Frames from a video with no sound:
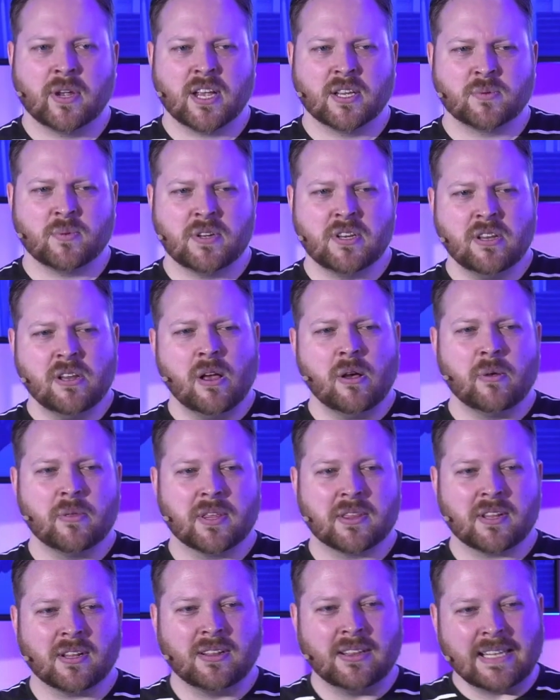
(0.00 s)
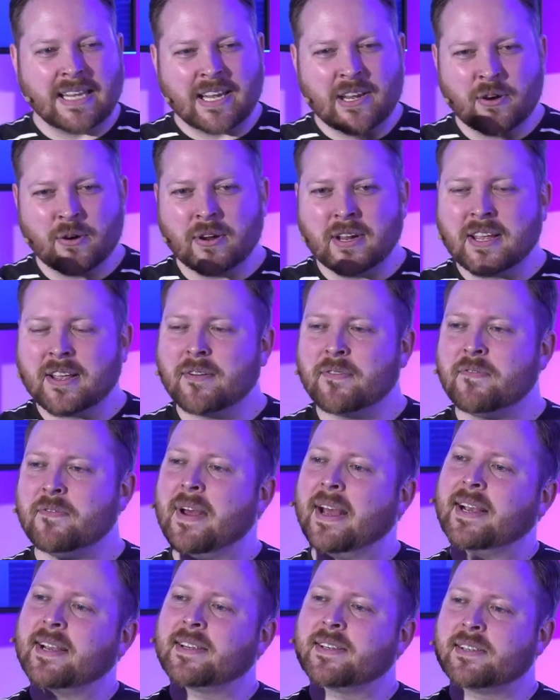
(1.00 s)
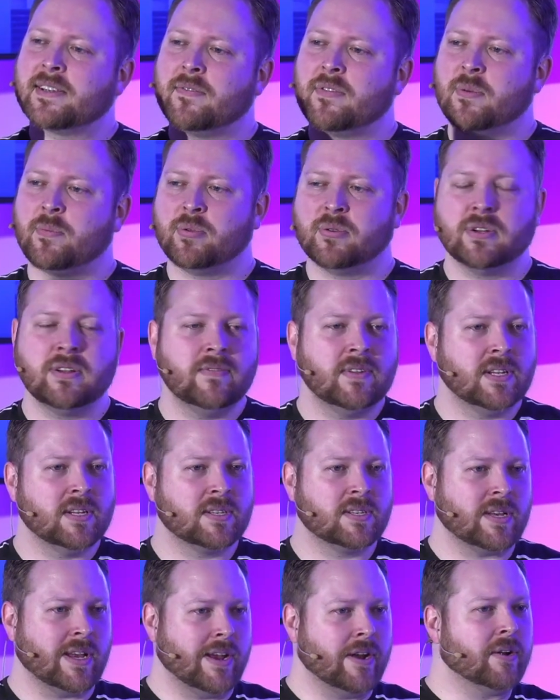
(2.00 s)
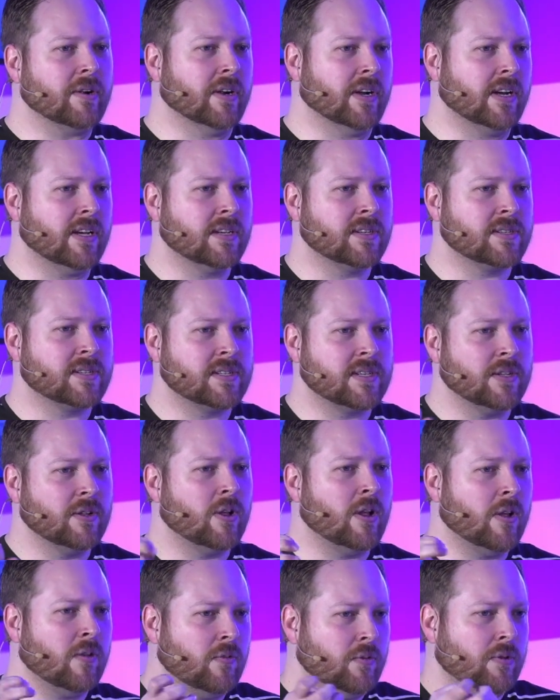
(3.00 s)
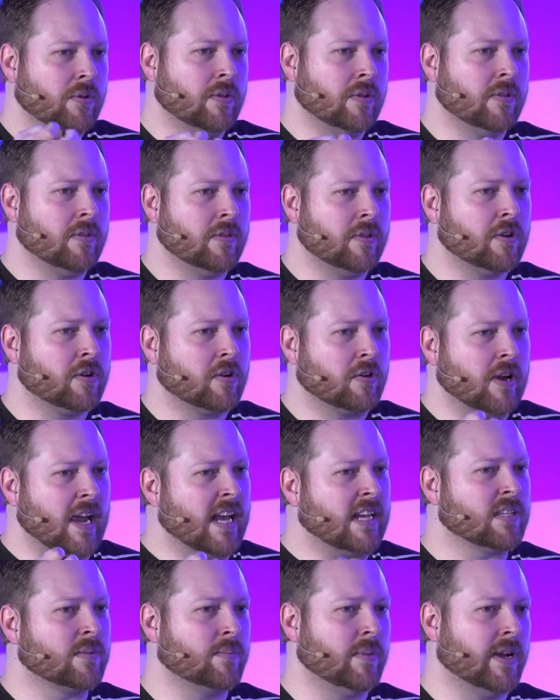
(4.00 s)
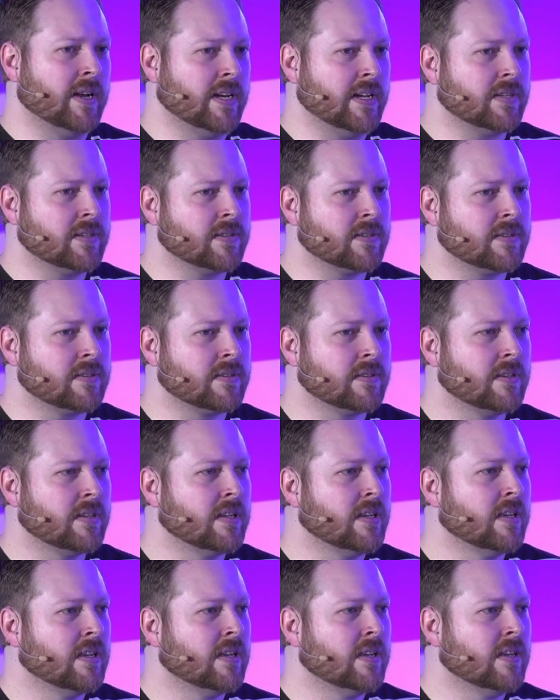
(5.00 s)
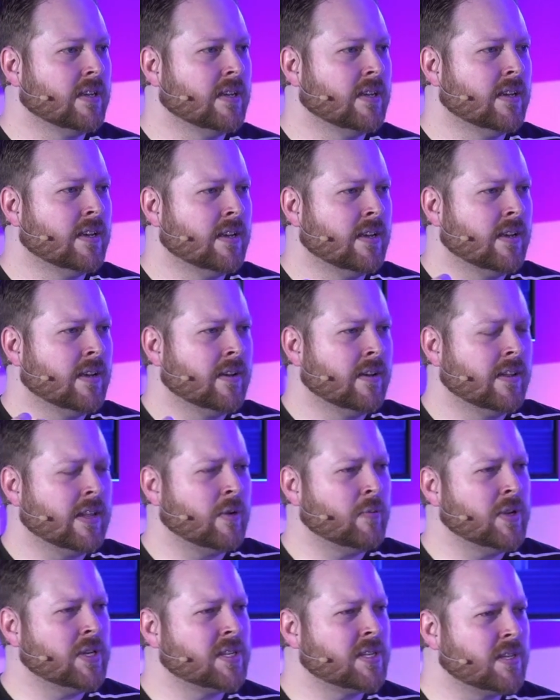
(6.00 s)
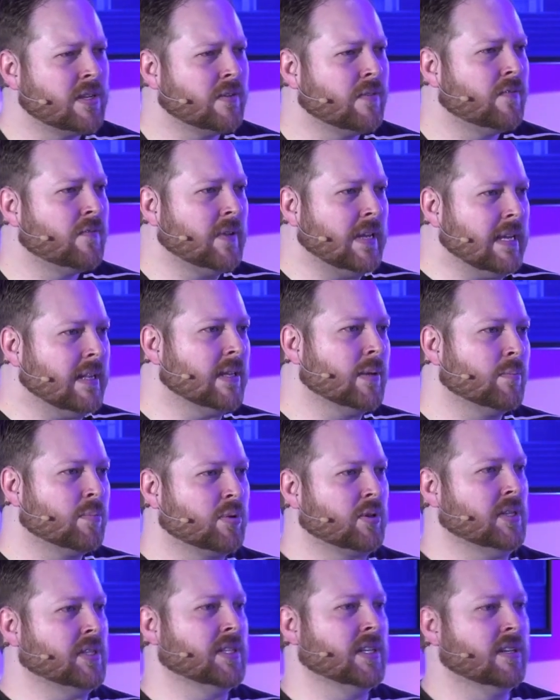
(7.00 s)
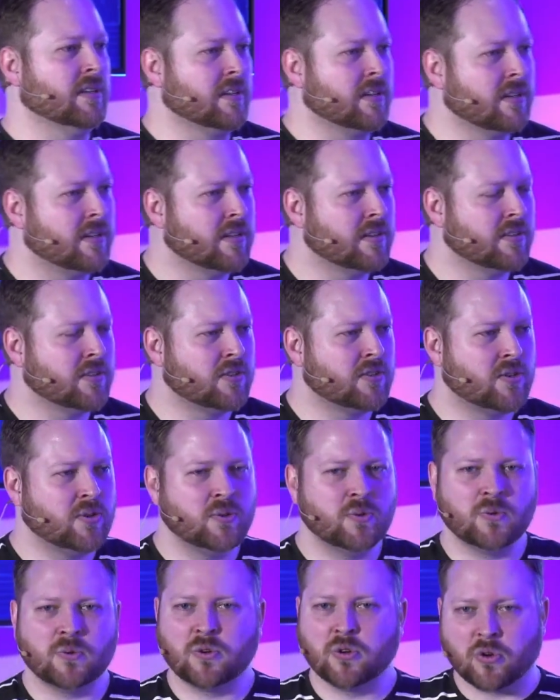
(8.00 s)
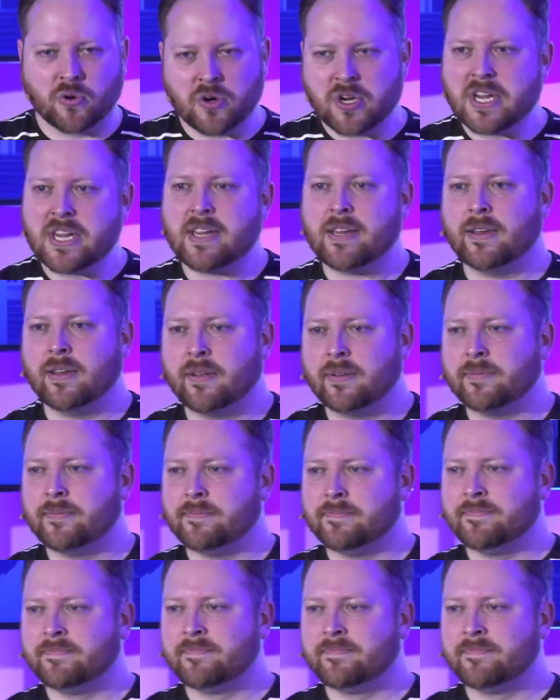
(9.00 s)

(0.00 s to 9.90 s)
Because we know that the lingering effects of the previous era still hold their grasp on us. That we still feel imprisoned to greed